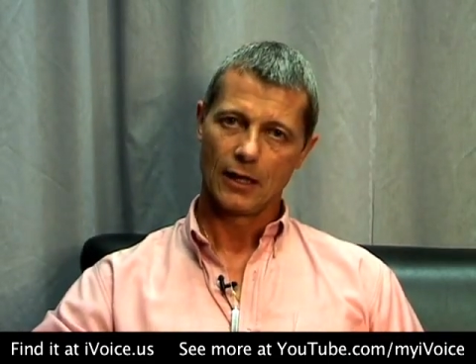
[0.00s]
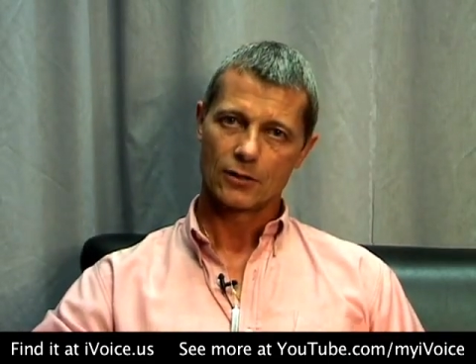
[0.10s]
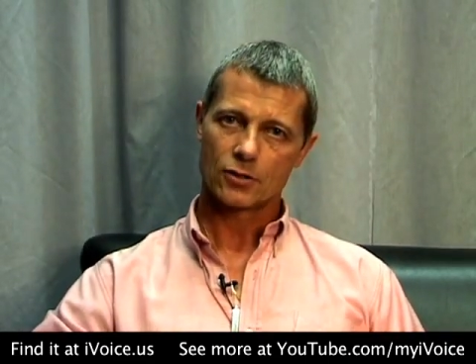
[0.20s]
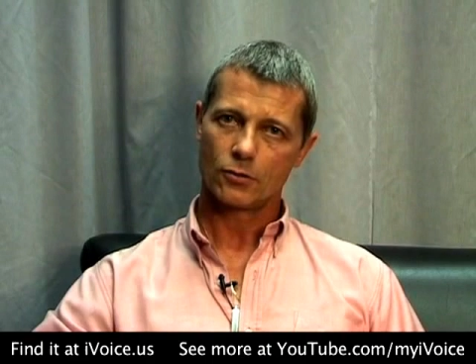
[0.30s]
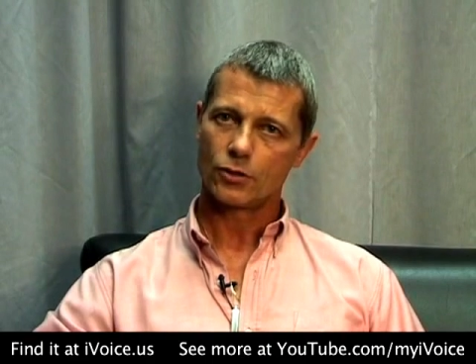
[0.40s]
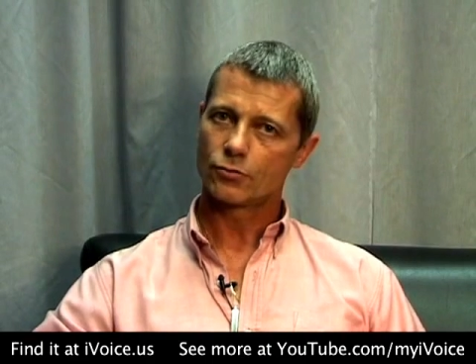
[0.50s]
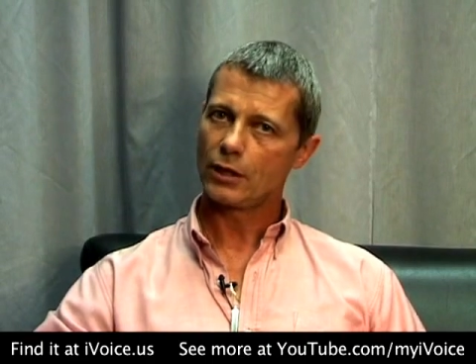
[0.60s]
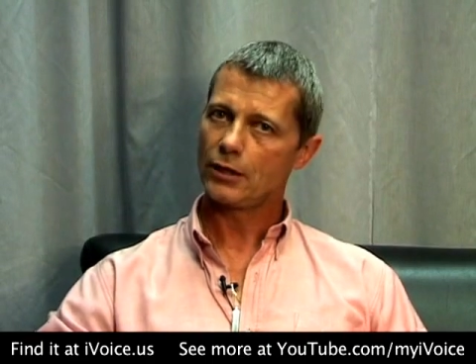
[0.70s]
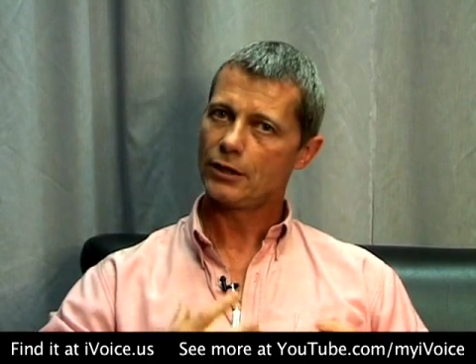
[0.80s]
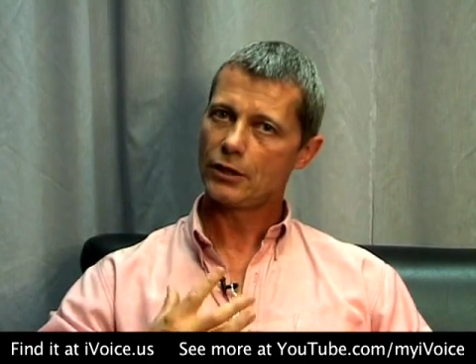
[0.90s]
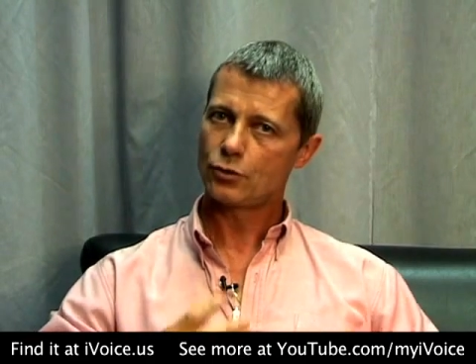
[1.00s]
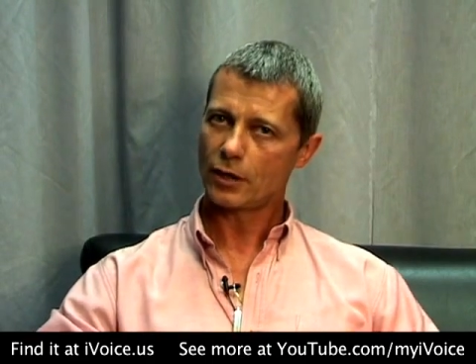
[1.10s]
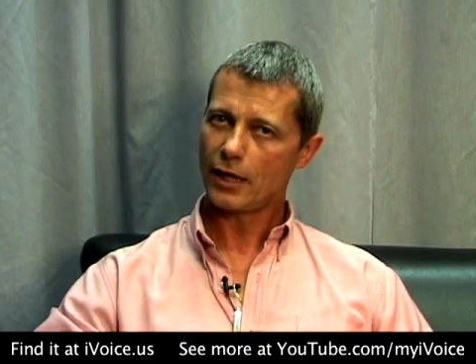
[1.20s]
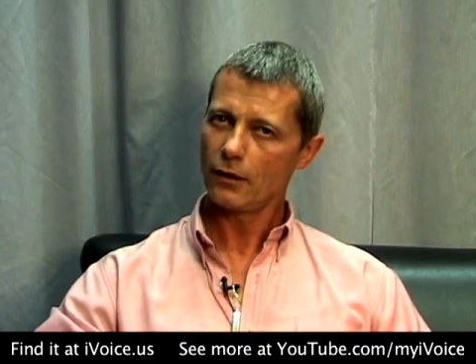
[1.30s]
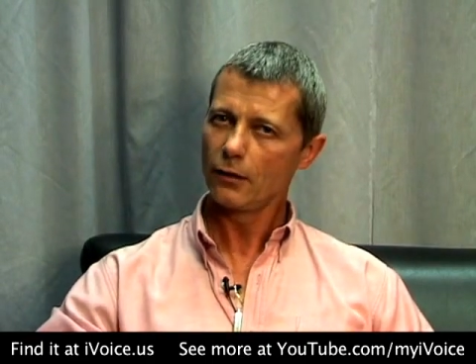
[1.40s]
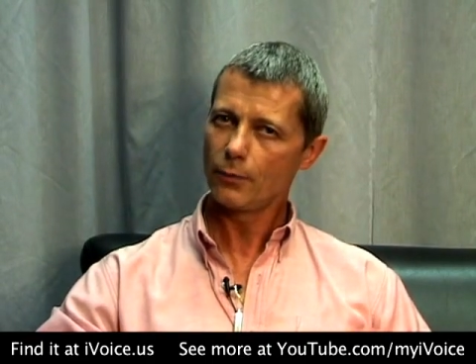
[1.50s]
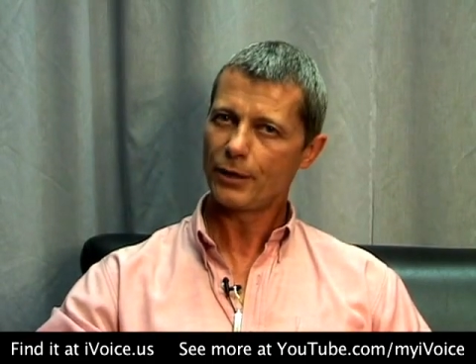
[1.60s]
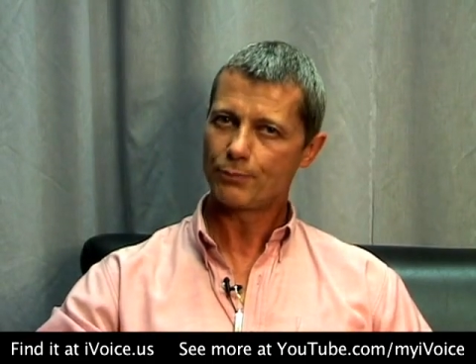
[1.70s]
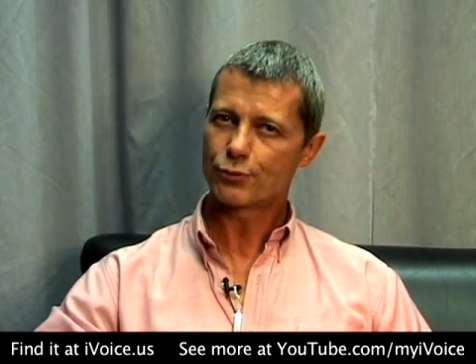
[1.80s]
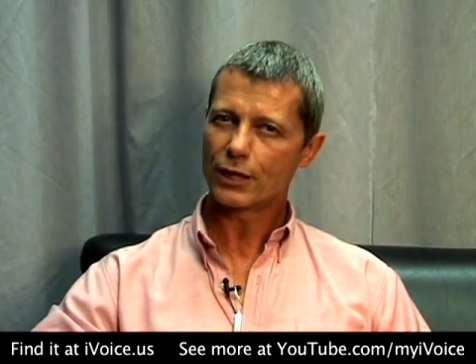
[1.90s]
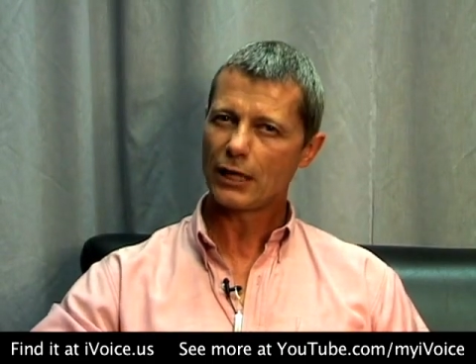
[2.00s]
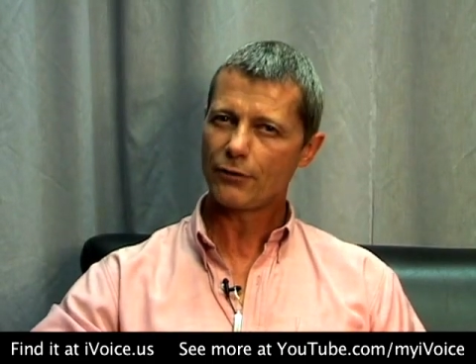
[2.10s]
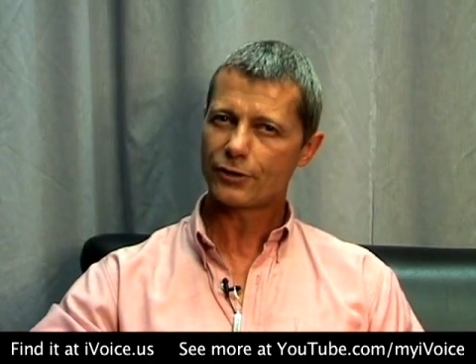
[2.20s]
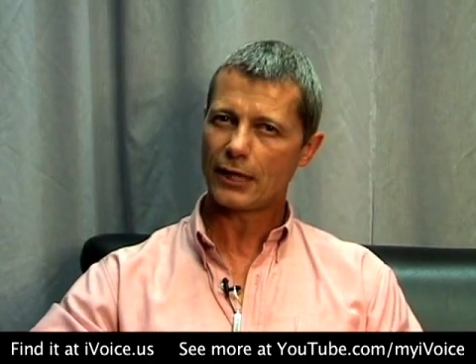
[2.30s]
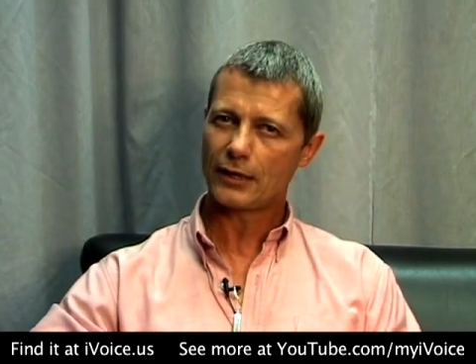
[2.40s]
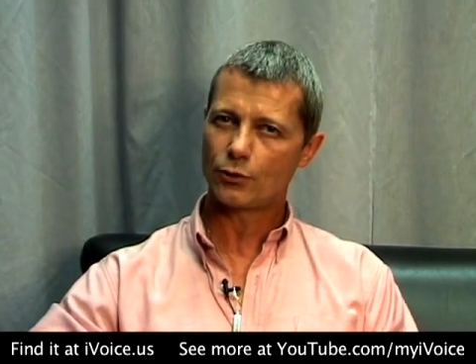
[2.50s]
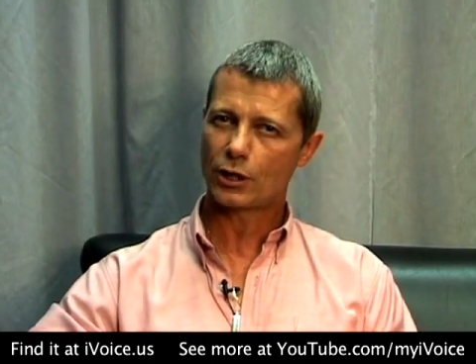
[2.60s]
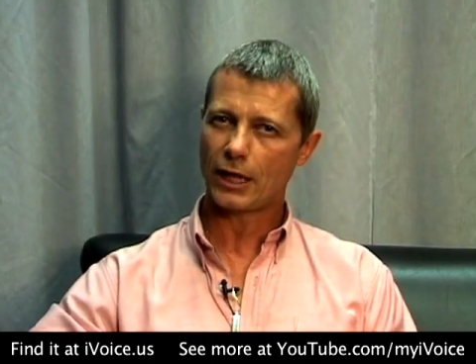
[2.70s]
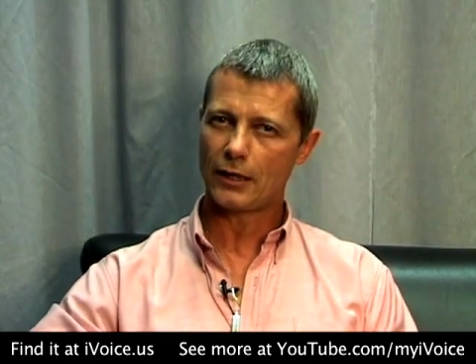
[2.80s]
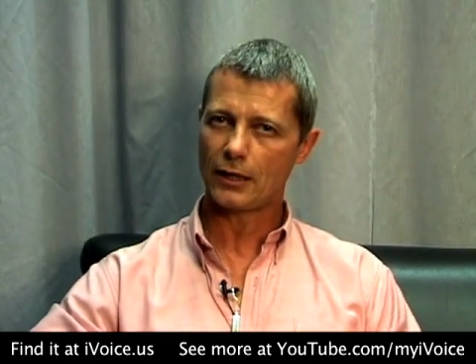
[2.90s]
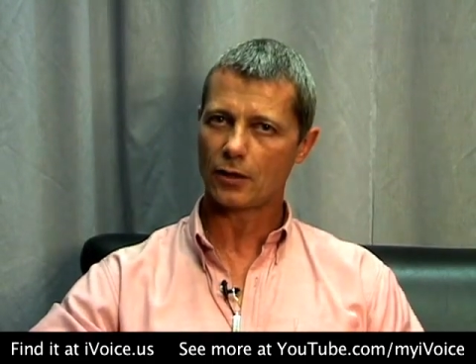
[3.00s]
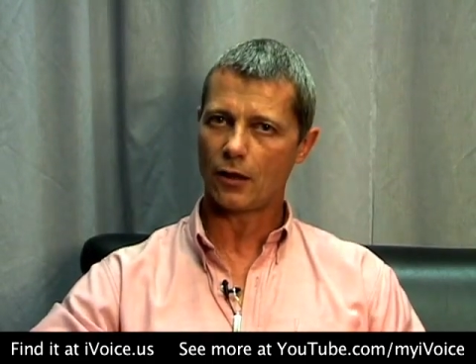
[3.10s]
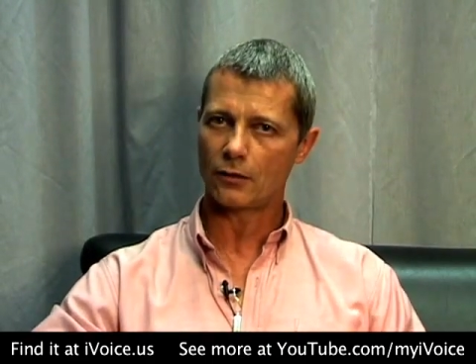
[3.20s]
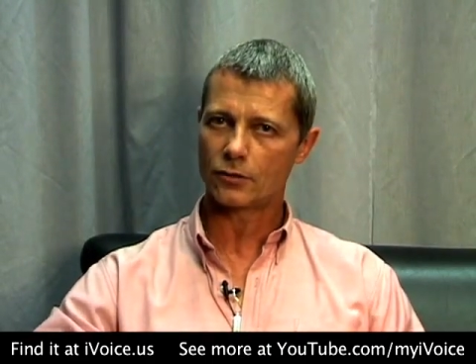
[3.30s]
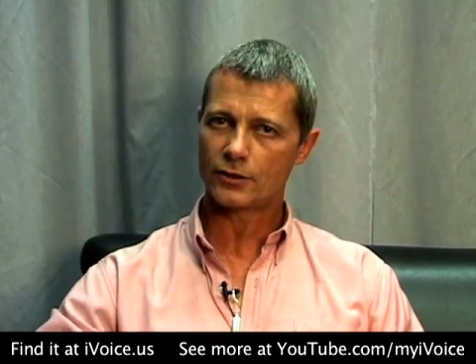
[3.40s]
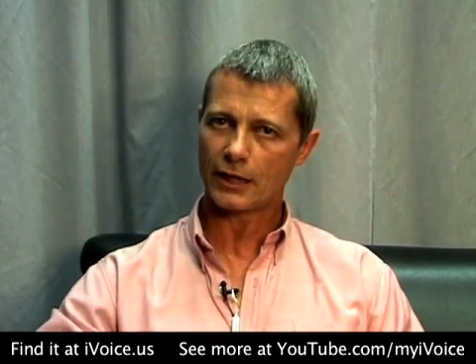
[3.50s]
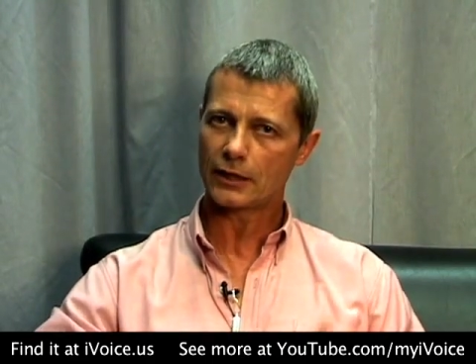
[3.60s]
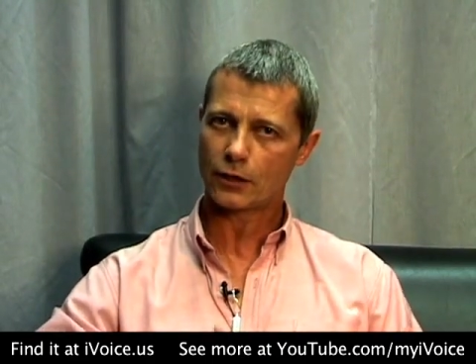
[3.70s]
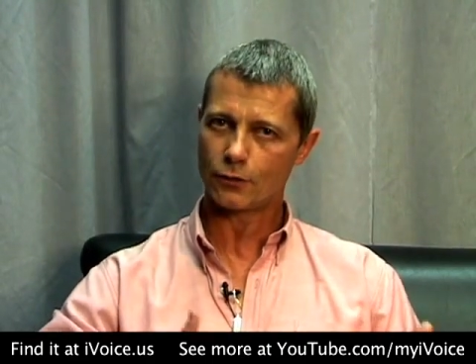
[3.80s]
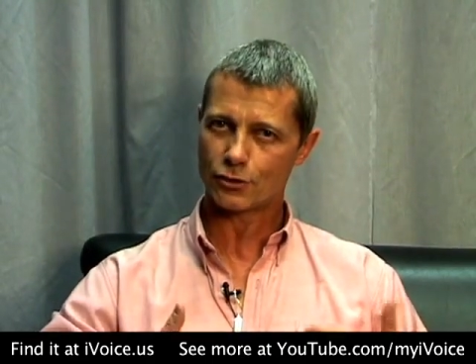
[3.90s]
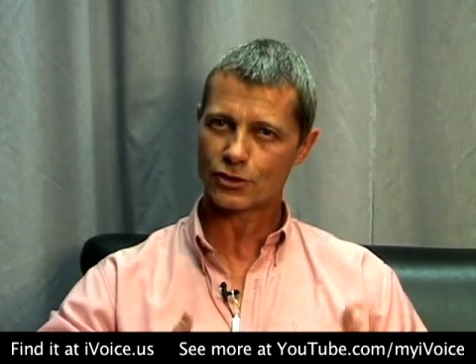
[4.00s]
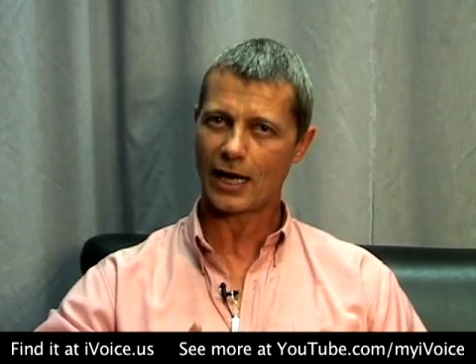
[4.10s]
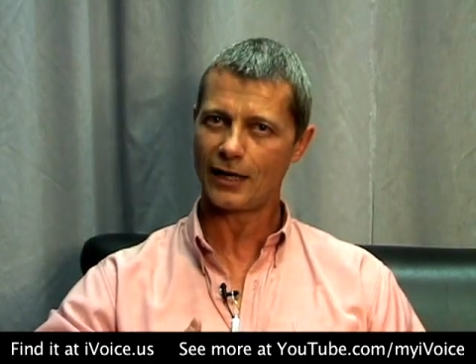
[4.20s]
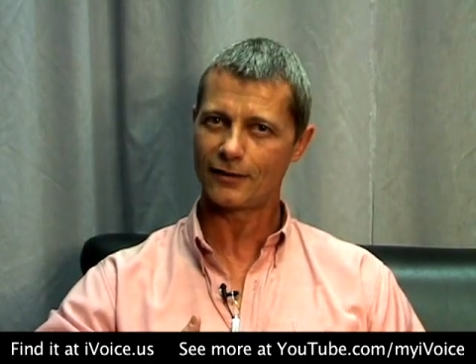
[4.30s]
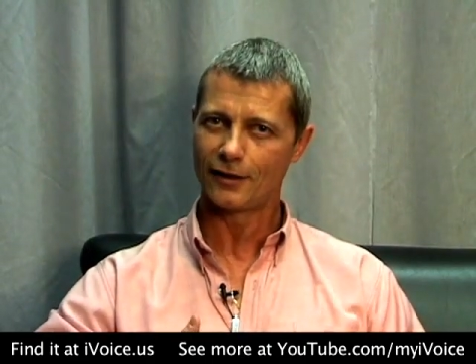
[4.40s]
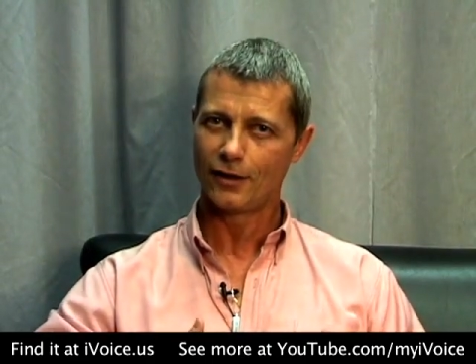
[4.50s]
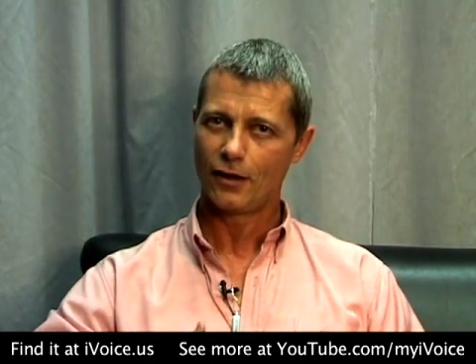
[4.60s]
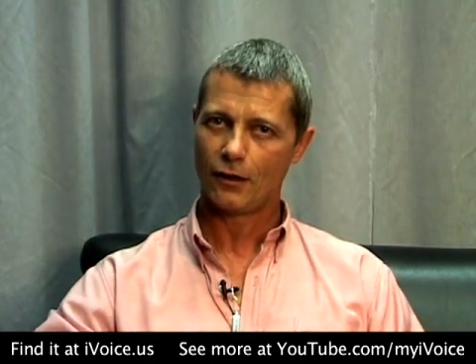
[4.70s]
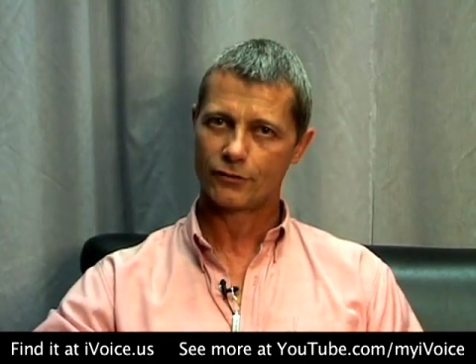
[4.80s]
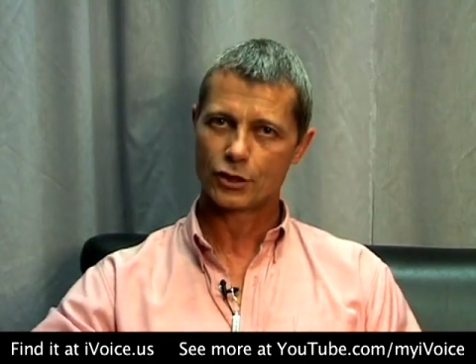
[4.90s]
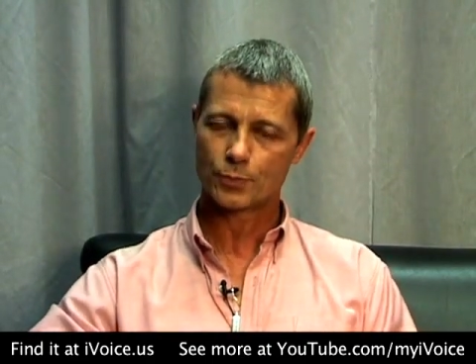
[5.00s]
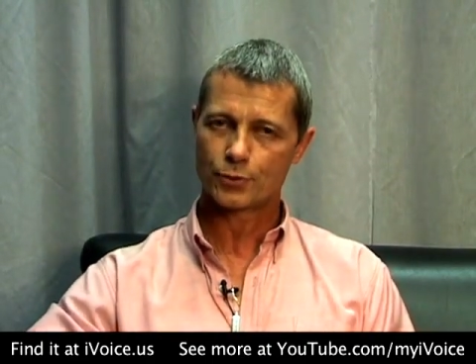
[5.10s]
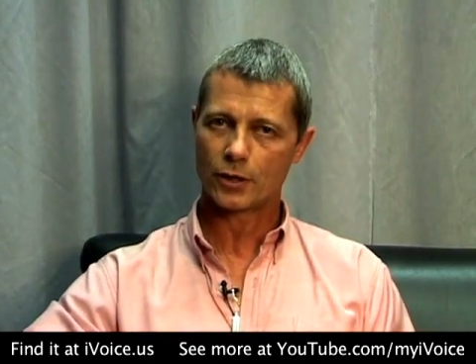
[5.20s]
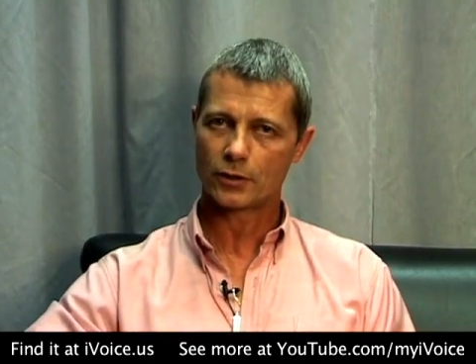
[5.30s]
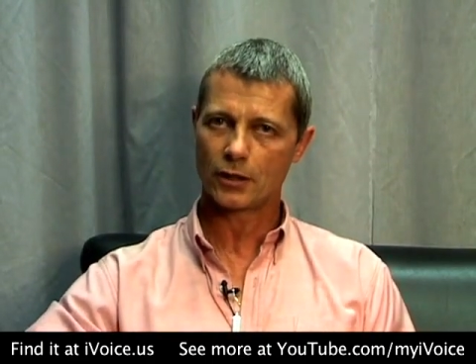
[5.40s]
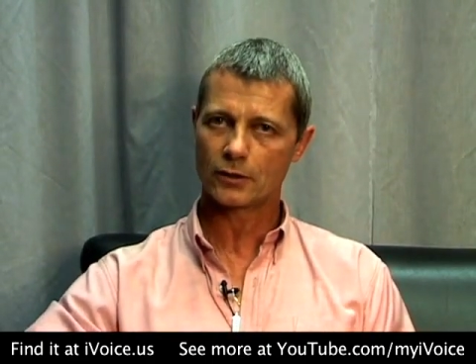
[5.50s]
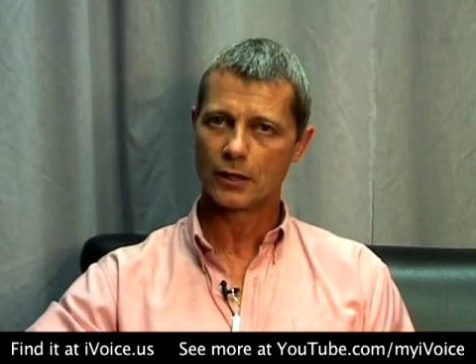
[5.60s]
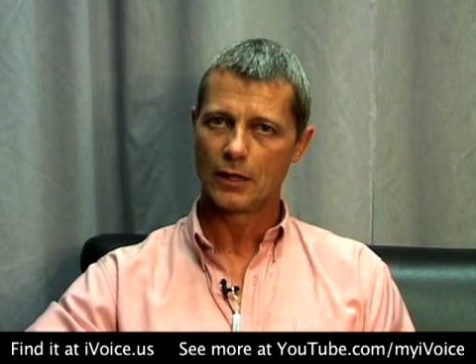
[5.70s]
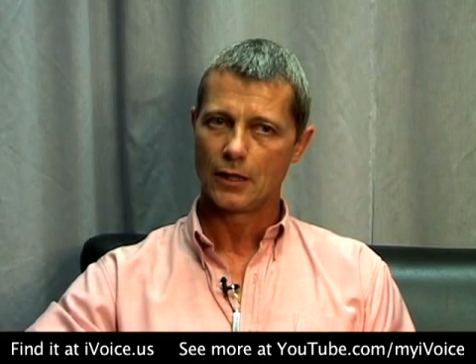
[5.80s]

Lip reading: So you really need to get a little bit briefed and educated on the technical side of this product.